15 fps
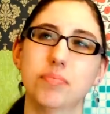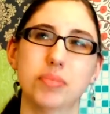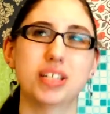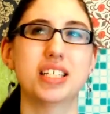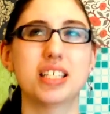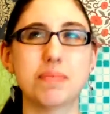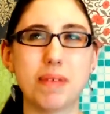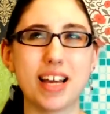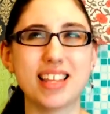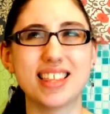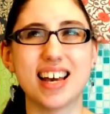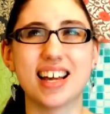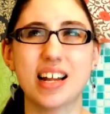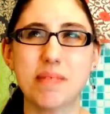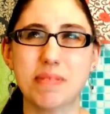But despite
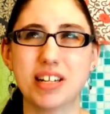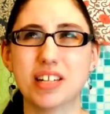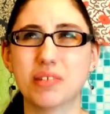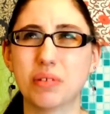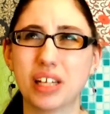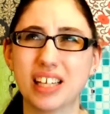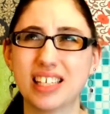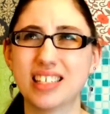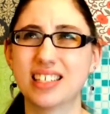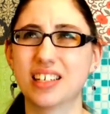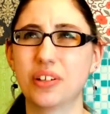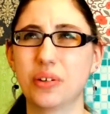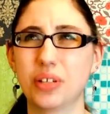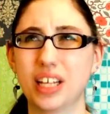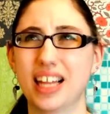that, I mean, it's really
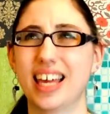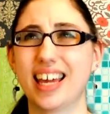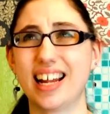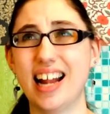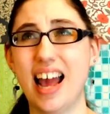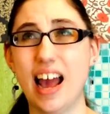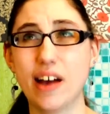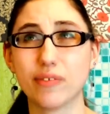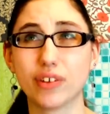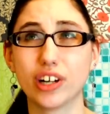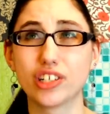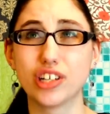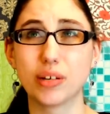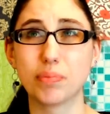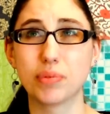still only like an
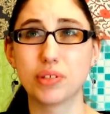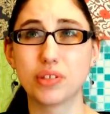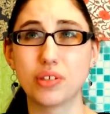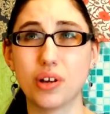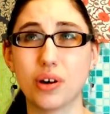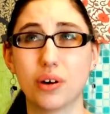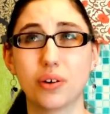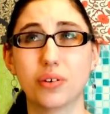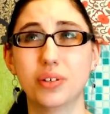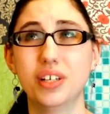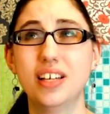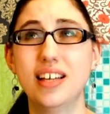average episode.